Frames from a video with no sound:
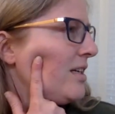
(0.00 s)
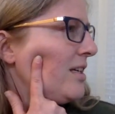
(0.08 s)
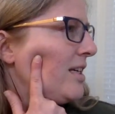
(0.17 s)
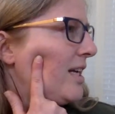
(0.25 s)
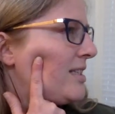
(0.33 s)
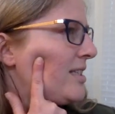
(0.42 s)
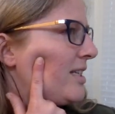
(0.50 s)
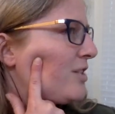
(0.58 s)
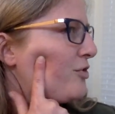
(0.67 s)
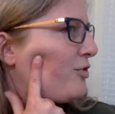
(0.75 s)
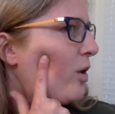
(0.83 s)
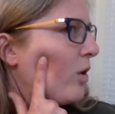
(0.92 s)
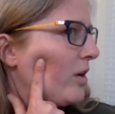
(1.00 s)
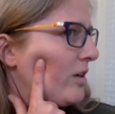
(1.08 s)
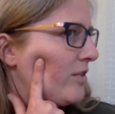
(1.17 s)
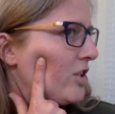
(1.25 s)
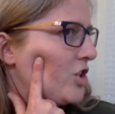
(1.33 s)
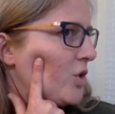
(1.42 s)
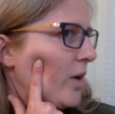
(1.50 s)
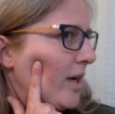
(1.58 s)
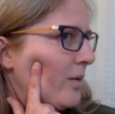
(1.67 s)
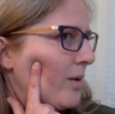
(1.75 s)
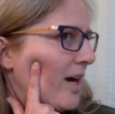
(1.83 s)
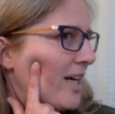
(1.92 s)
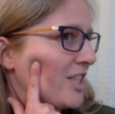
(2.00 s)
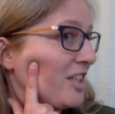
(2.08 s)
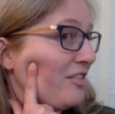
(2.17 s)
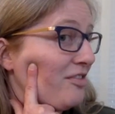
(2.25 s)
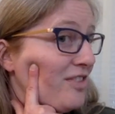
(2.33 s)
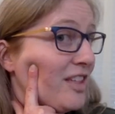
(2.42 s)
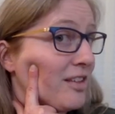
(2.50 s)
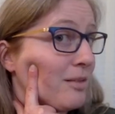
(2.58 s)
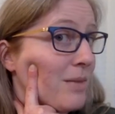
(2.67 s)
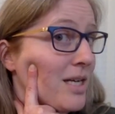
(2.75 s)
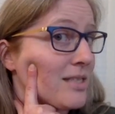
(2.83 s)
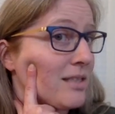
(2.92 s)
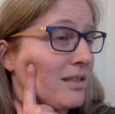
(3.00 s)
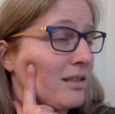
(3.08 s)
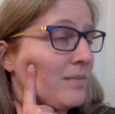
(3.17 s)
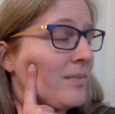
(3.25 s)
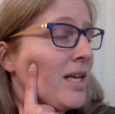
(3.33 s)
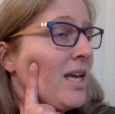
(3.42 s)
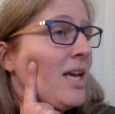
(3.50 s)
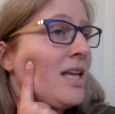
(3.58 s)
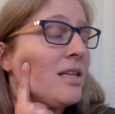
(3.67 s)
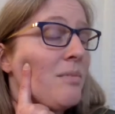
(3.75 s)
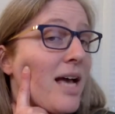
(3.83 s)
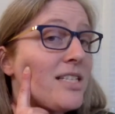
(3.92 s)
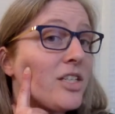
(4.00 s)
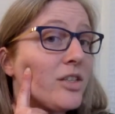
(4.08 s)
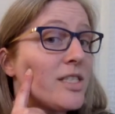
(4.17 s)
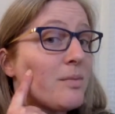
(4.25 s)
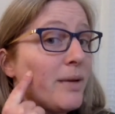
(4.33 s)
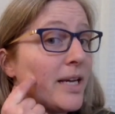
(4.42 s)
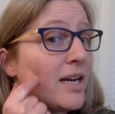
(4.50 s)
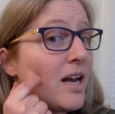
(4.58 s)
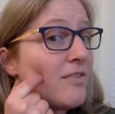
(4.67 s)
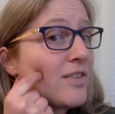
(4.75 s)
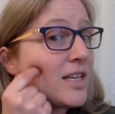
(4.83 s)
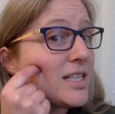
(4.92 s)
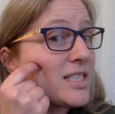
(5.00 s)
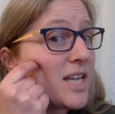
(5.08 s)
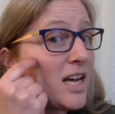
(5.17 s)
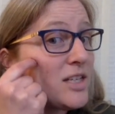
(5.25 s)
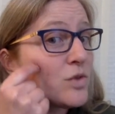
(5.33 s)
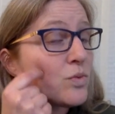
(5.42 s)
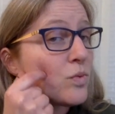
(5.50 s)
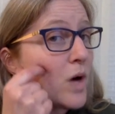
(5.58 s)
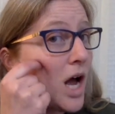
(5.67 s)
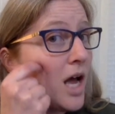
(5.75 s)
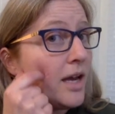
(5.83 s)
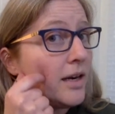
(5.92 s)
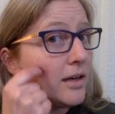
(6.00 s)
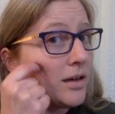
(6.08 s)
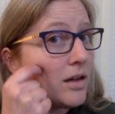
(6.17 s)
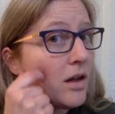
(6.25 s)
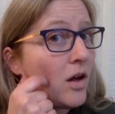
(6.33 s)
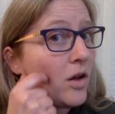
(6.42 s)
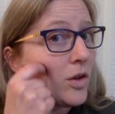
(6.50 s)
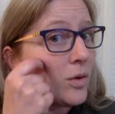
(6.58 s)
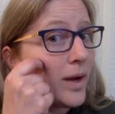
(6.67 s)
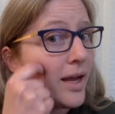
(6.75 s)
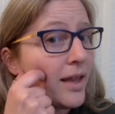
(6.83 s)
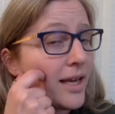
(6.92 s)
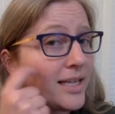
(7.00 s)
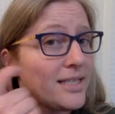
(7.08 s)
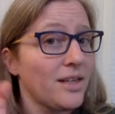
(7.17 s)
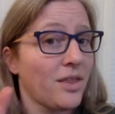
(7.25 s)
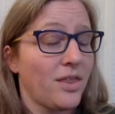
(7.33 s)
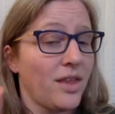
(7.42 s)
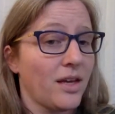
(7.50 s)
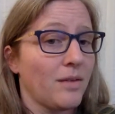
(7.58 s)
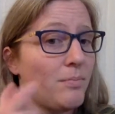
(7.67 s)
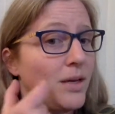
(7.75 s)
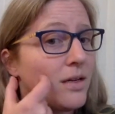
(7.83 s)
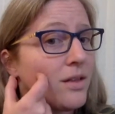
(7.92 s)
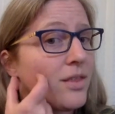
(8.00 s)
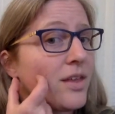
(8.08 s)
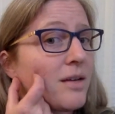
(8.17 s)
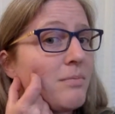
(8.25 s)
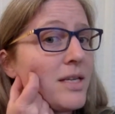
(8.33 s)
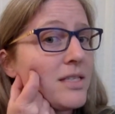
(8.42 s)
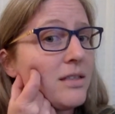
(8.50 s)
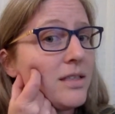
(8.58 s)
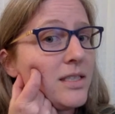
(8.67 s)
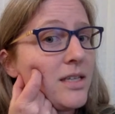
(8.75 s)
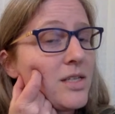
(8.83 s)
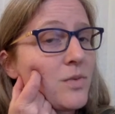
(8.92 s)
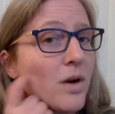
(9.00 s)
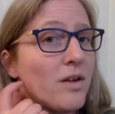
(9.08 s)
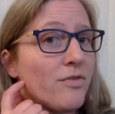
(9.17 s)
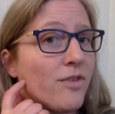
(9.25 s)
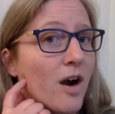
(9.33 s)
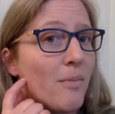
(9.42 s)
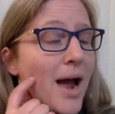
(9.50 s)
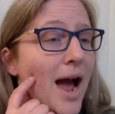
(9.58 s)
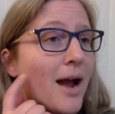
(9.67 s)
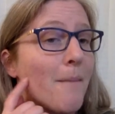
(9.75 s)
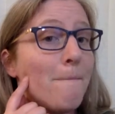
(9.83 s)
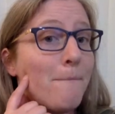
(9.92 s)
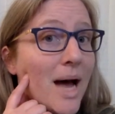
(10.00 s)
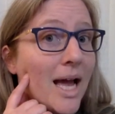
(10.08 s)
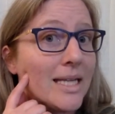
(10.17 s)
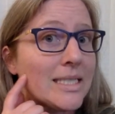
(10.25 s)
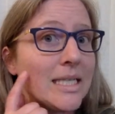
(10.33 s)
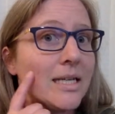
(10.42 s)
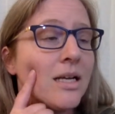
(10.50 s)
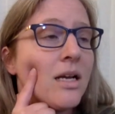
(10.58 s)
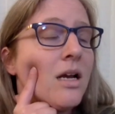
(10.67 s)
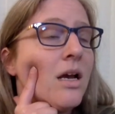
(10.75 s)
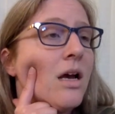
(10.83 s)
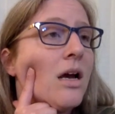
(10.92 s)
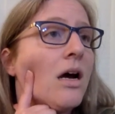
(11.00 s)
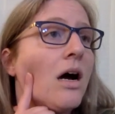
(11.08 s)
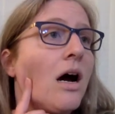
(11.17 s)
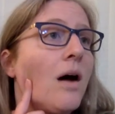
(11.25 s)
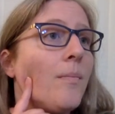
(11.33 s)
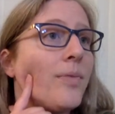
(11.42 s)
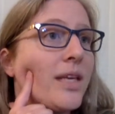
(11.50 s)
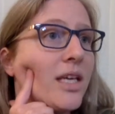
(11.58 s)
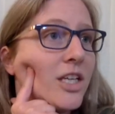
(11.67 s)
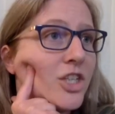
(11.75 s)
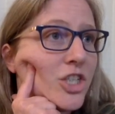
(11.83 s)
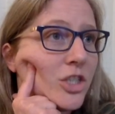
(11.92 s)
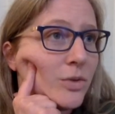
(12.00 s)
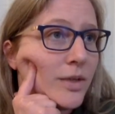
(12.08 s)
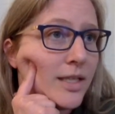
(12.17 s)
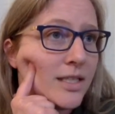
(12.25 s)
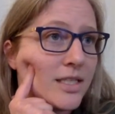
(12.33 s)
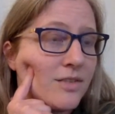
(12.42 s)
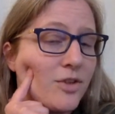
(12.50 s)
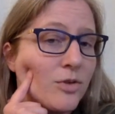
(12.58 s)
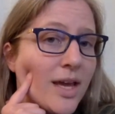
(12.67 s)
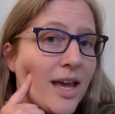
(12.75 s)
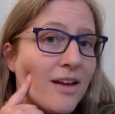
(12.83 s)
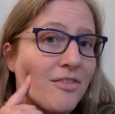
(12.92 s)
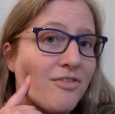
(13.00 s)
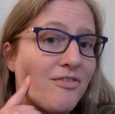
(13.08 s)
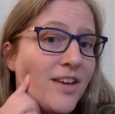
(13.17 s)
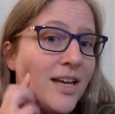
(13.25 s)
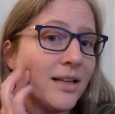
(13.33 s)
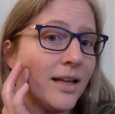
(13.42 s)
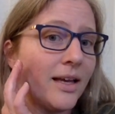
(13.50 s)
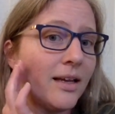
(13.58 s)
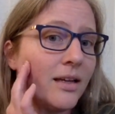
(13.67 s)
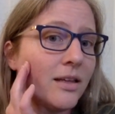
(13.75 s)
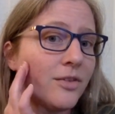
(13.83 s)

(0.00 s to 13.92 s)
it's it's forward of the joint where I actually feel the muscle. The masseter is big enough that it does run all the way. Like it's a thick, big, thick muscle. It does run far back, but um, the issue is if you can't feel it, the